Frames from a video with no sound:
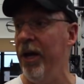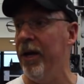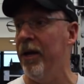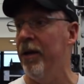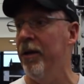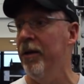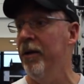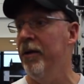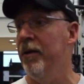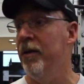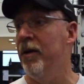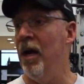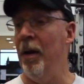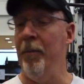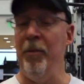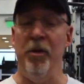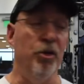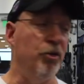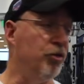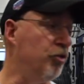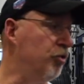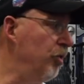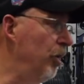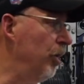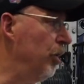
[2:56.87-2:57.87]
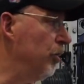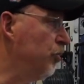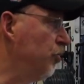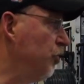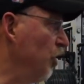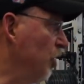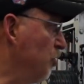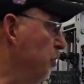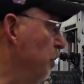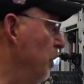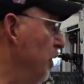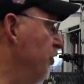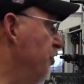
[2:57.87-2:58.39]
I mean, they're
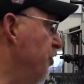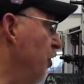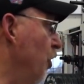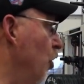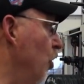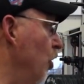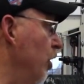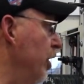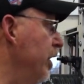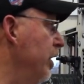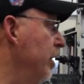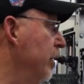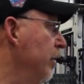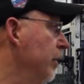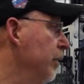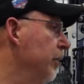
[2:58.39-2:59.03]
6 months early,